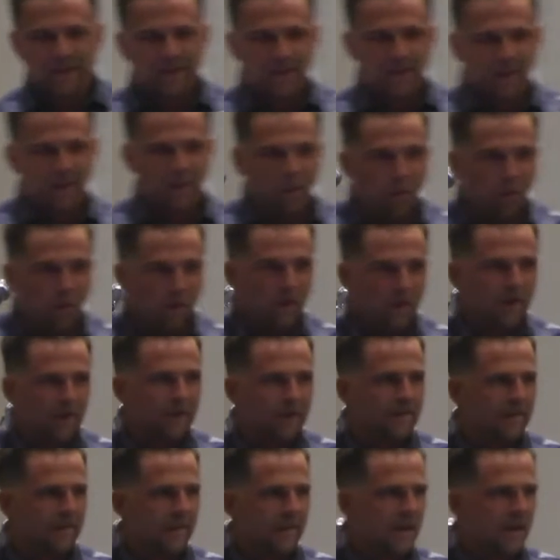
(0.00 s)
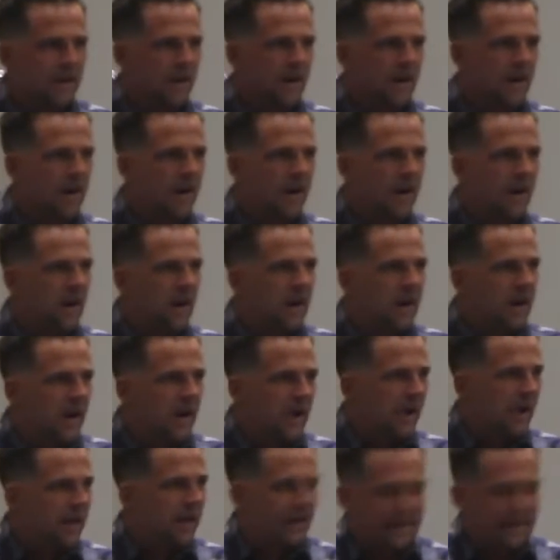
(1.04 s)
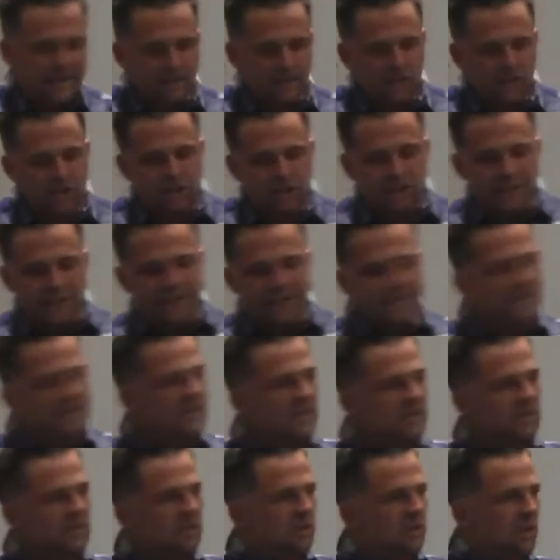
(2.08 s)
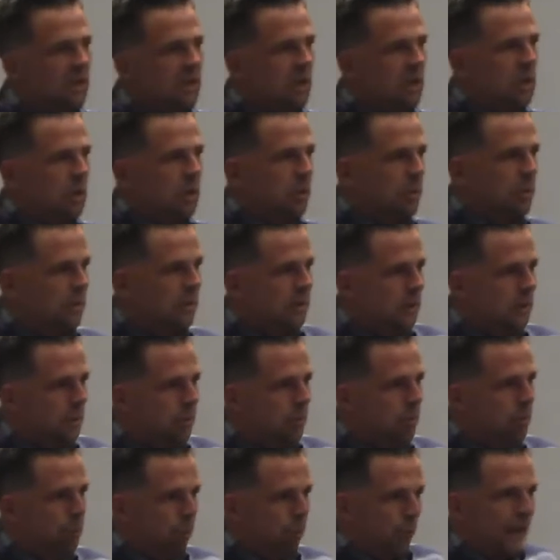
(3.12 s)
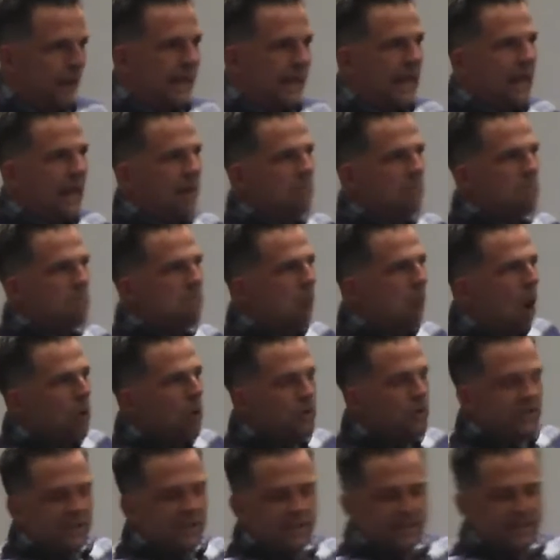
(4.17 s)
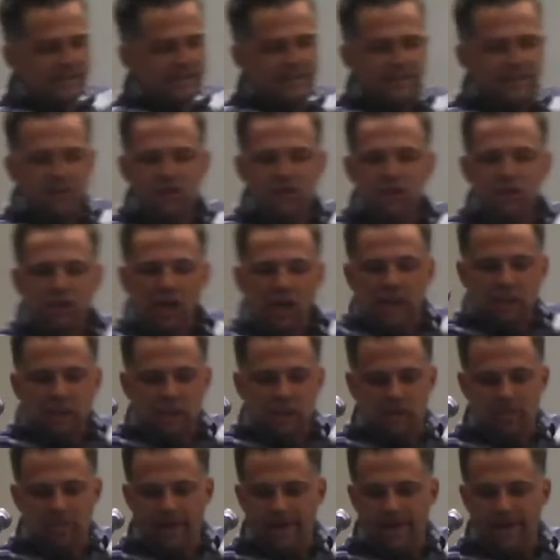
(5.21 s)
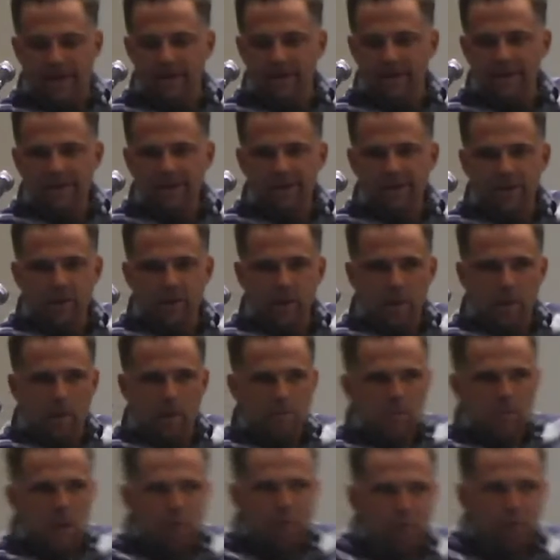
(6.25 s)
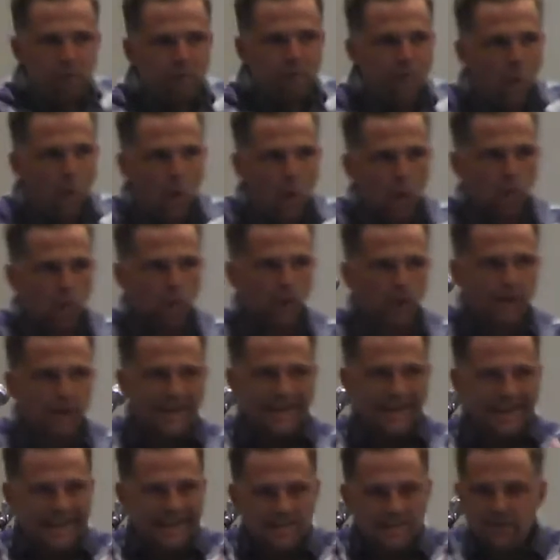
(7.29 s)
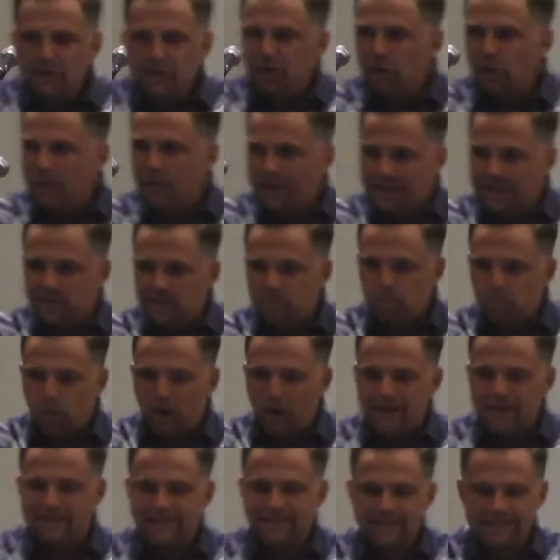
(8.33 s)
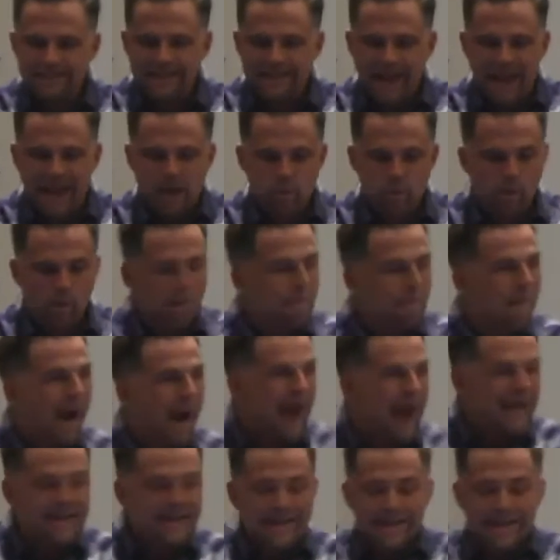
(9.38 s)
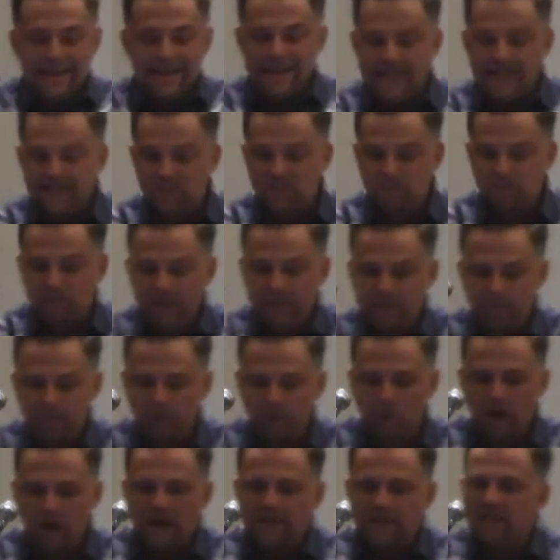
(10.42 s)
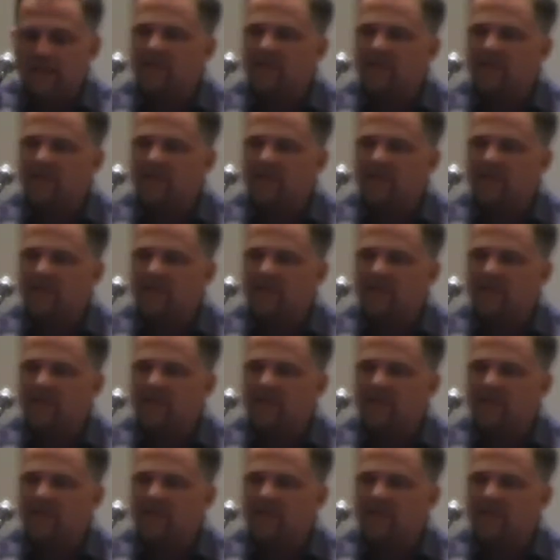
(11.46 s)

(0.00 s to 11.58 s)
Or is Jesus bringing Moses' judgment forward into his present day, reminding his people that